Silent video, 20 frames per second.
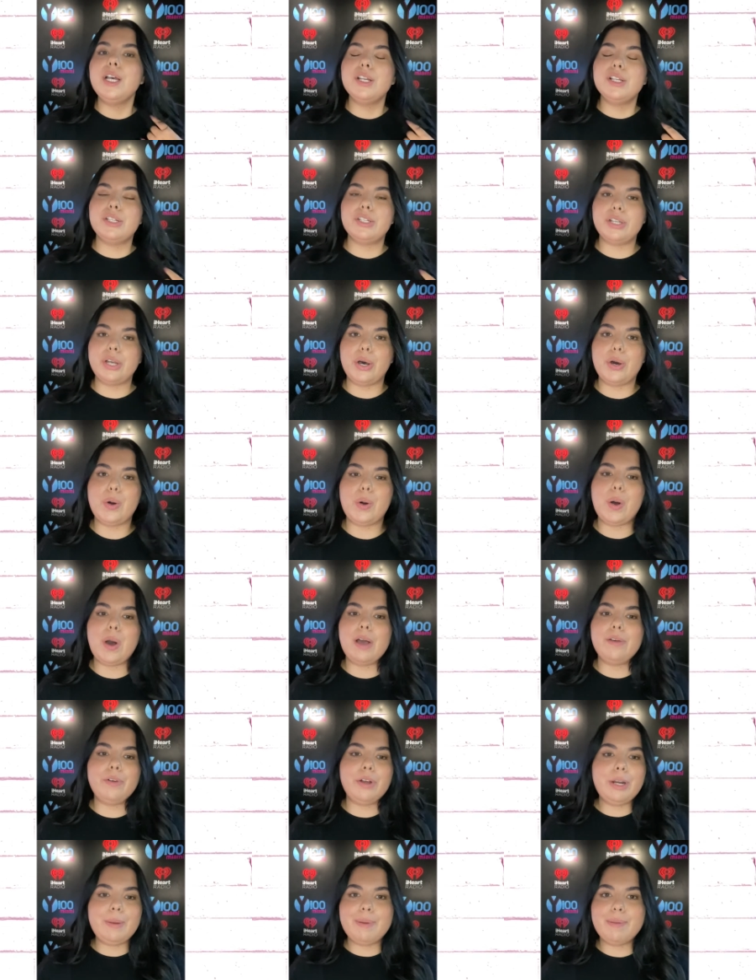So
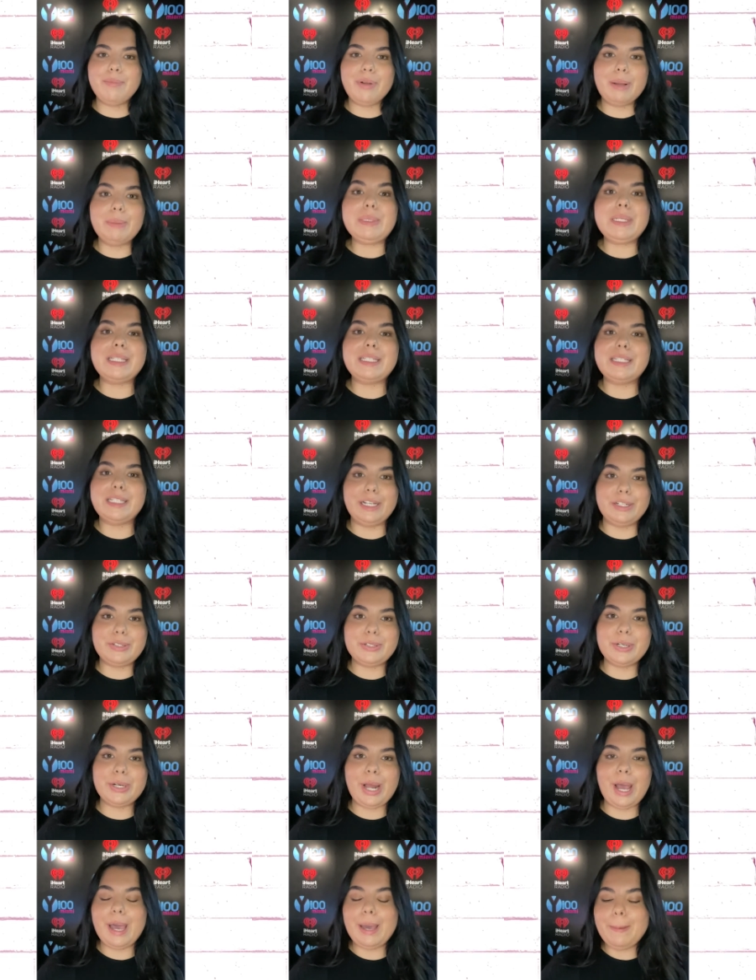I've already been prepped since
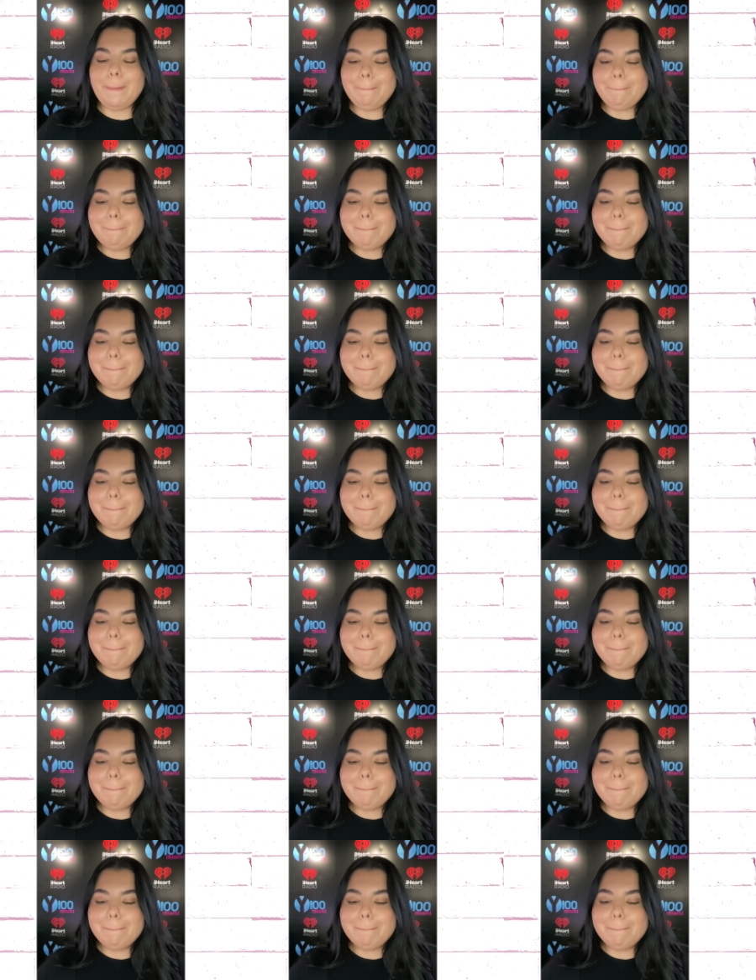yesterday.